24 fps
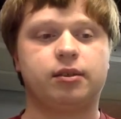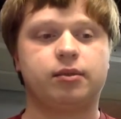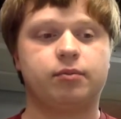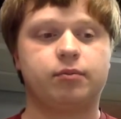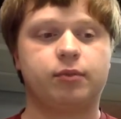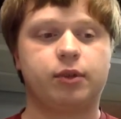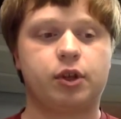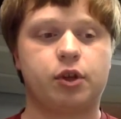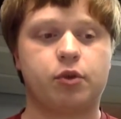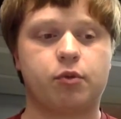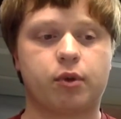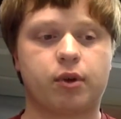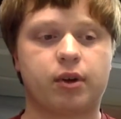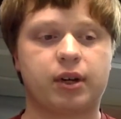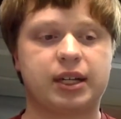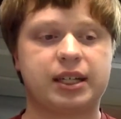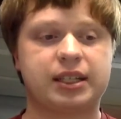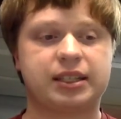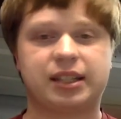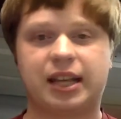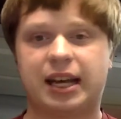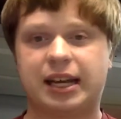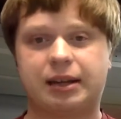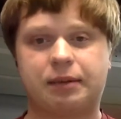humor
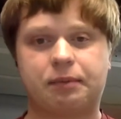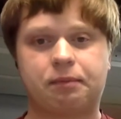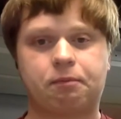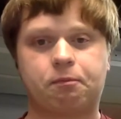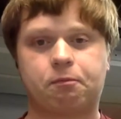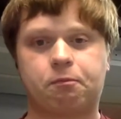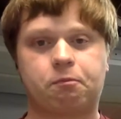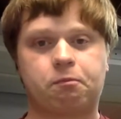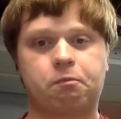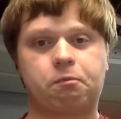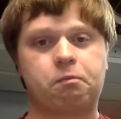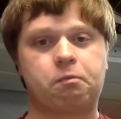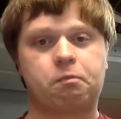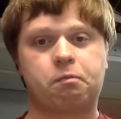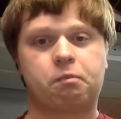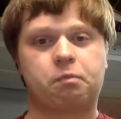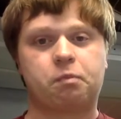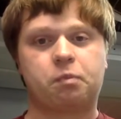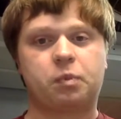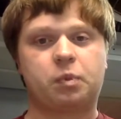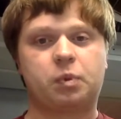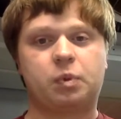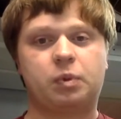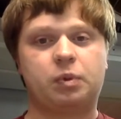is like,
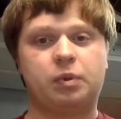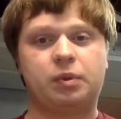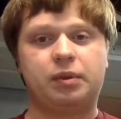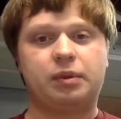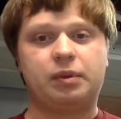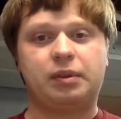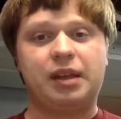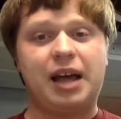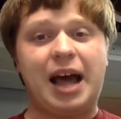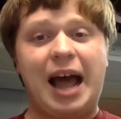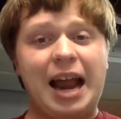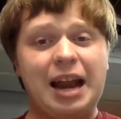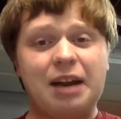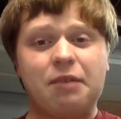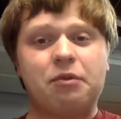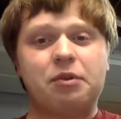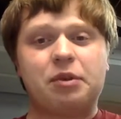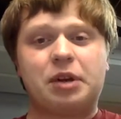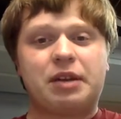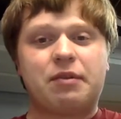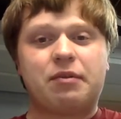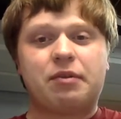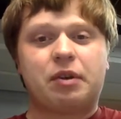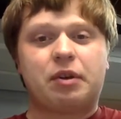I
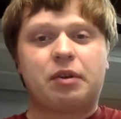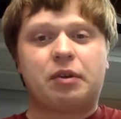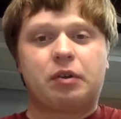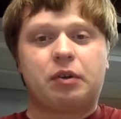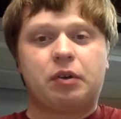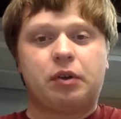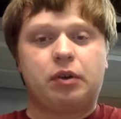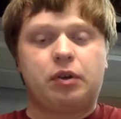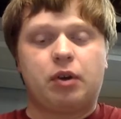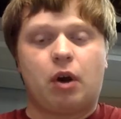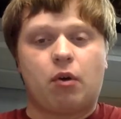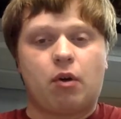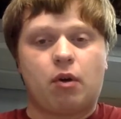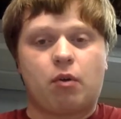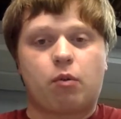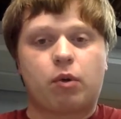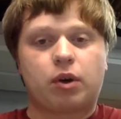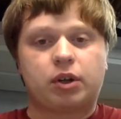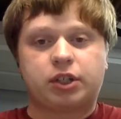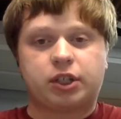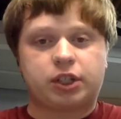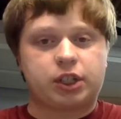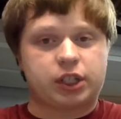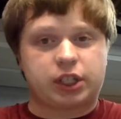don't even know a
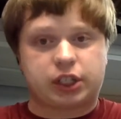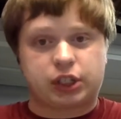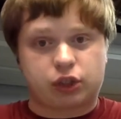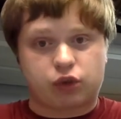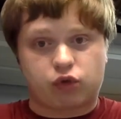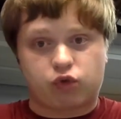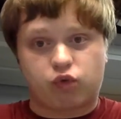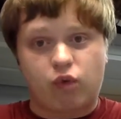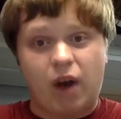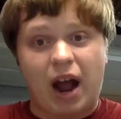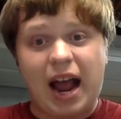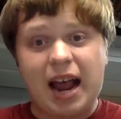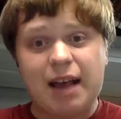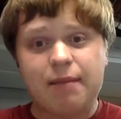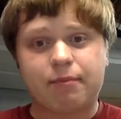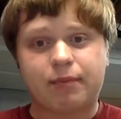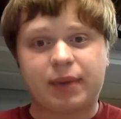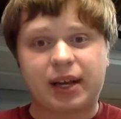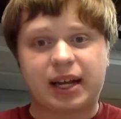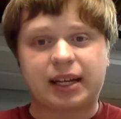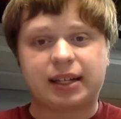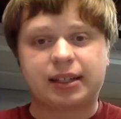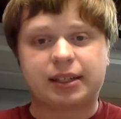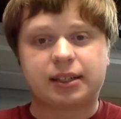word to describe
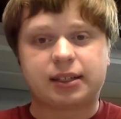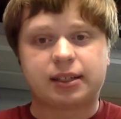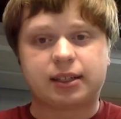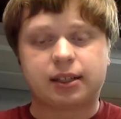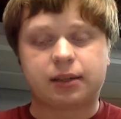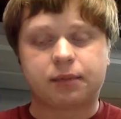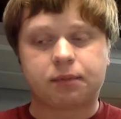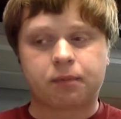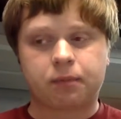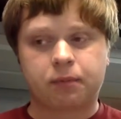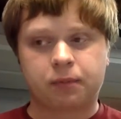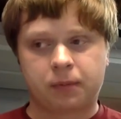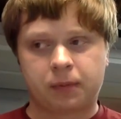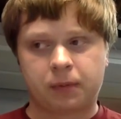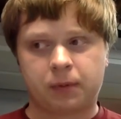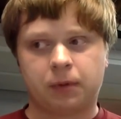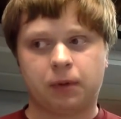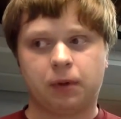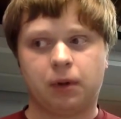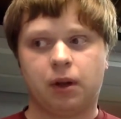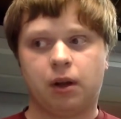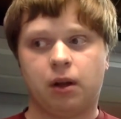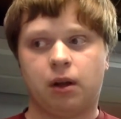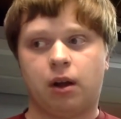it
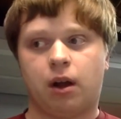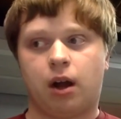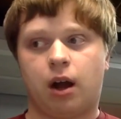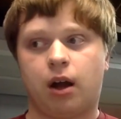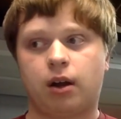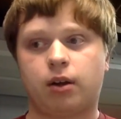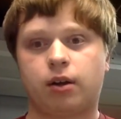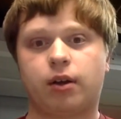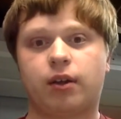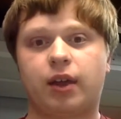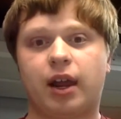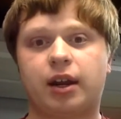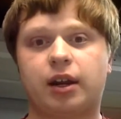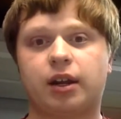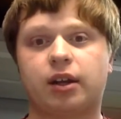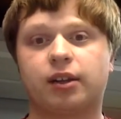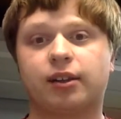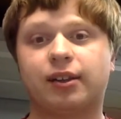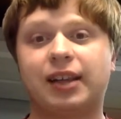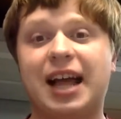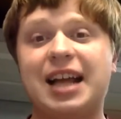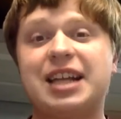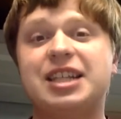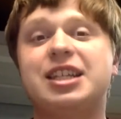other than
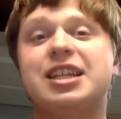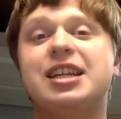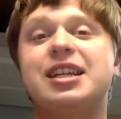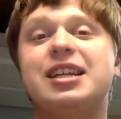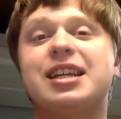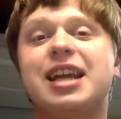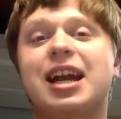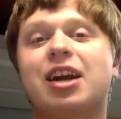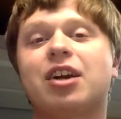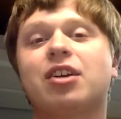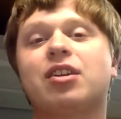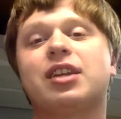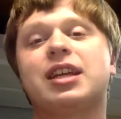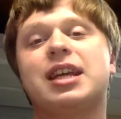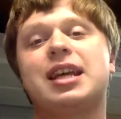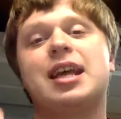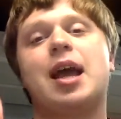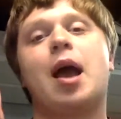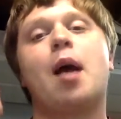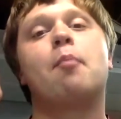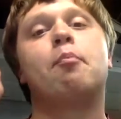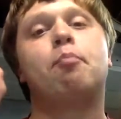legendarily